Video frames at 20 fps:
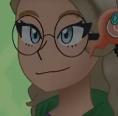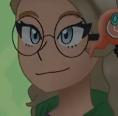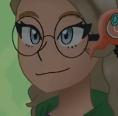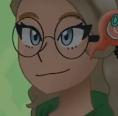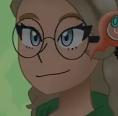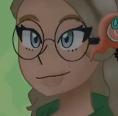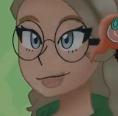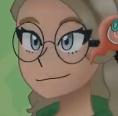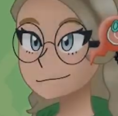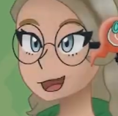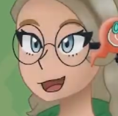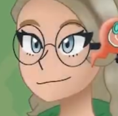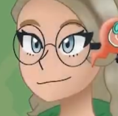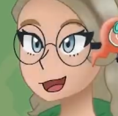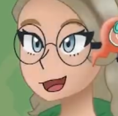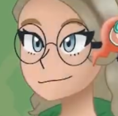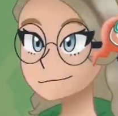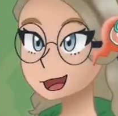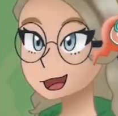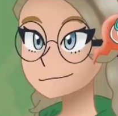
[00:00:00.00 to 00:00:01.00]
Honestly,
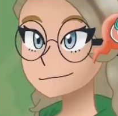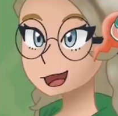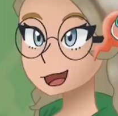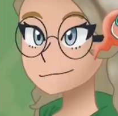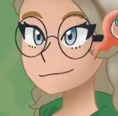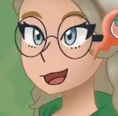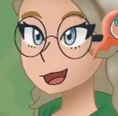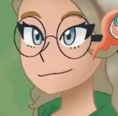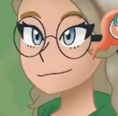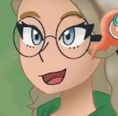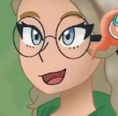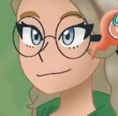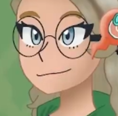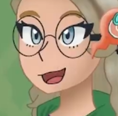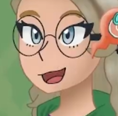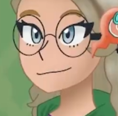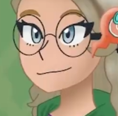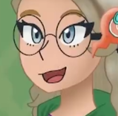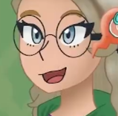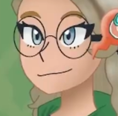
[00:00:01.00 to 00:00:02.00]
protecting this turn
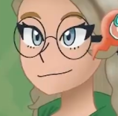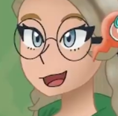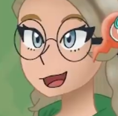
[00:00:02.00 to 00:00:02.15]
also could have been